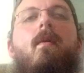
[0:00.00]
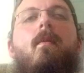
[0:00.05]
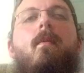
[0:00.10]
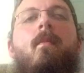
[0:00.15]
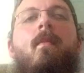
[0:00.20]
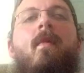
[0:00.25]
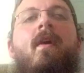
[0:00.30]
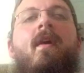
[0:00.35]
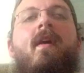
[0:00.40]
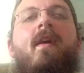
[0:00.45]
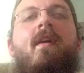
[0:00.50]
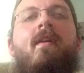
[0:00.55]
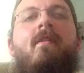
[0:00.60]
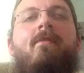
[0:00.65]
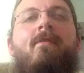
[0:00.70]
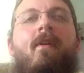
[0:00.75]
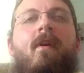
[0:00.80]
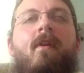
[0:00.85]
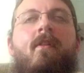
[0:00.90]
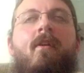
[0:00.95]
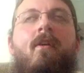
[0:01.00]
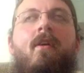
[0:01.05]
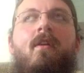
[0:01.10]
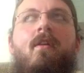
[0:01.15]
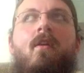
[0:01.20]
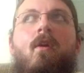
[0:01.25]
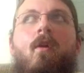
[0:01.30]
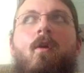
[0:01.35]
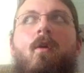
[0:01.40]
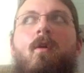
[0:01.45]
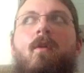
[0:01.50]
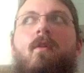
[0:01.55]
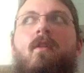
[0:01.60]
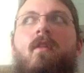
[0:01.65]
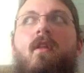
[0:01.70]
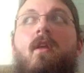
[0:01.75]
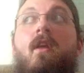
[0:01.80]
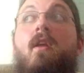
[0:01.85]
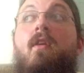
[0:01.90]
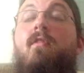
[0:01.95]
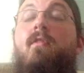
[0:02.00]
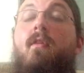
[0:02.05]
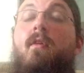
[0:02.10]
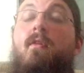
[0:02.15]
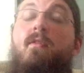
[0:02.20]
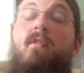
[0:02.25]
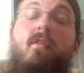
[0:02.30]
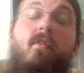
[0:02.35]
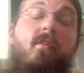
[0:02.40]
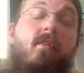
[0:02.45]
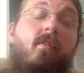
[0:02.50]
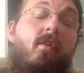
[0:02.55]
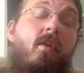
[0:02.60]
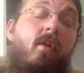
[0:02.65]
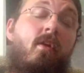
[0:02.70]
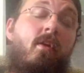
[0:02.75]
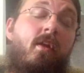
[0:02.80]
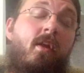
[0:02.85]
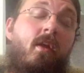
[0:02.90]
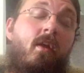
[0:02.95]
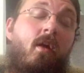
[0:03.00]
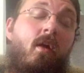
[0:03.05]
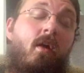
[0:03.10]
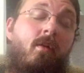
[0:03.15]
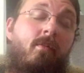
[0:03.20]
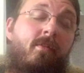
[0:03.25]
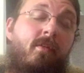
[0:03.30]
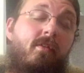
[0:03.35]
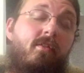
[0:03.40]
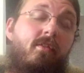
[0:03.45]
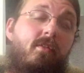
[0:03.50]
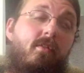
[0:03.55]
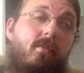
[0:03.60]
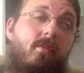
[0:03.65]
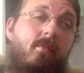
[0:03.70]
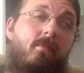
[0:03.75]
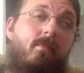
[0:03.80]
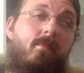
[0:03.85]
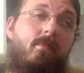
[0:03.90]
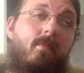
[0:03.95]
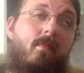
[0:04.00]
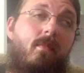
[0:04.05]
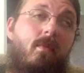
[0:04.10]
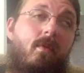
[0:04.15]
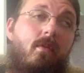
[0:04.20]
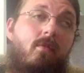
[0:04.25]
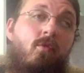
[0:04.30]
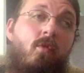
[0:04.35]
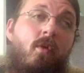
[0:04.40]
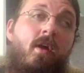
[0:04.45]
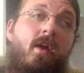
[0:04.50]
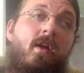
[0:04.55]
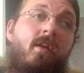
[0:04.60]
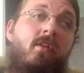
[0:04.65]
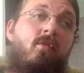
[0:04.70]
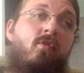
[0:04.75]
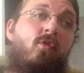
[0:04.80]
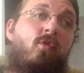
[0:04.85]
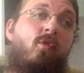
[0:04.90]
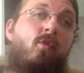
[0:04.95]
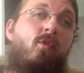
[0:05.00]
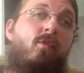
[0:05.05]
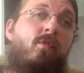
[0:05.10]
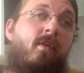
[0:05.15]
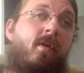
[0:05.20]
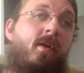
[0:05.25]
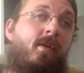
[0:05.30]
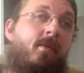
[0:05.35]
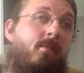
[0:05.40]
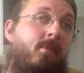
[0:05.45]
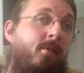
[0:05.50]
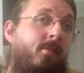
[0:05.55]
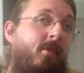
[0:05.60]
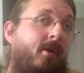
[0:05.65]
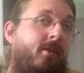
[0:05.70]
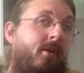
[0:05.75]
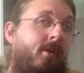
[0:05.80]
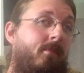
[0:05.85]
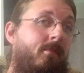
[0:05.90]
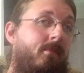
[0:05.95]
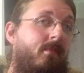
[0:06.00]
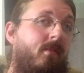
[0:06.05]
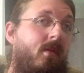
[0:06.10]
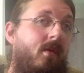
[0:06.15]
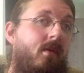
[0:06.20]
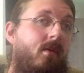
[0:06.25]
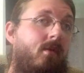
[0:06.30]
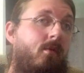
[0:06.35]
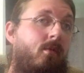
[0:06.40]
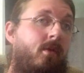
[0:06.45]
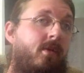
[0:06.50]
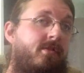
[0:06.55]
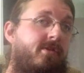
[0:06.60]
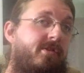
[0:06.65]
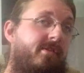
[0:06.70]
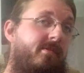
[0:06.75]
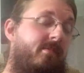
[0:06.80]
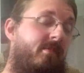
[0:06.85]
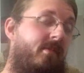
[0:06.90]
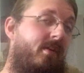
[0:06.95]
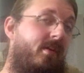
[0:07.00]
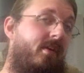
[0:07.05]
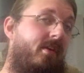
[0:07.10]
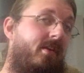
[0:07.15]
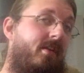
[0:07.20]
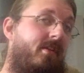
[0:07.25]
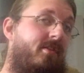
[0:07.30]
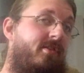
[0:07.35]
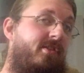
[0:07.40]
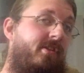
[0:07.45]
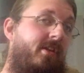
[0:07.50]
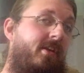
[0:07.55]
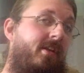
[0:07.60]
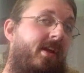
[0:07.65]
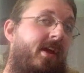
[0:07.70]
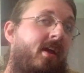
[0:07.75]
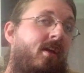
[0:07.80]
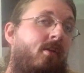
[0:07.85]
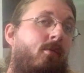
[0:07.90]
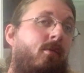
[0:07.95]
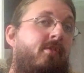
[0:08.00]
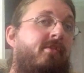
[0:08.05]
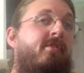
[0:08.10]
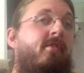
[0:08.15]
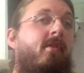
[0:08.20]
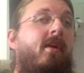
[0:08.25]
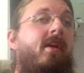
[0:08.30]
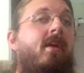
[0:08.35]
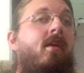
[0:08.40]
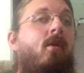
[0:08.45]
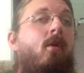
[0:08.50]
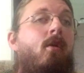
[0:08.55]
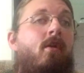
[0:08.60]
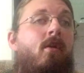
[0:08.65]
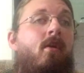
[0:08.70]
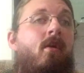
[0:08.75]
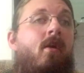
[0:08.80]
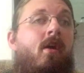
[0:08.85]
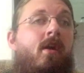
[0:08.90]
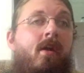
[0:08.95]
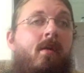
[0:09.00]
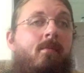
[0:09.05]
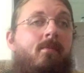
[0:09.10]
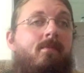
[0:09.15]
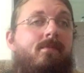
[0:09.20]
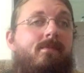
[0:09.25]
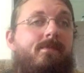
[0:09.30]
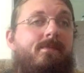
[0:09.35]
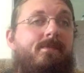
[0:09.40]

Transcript: My father had called the Social Security office trying to find my mother, which she had had a restraining order on him,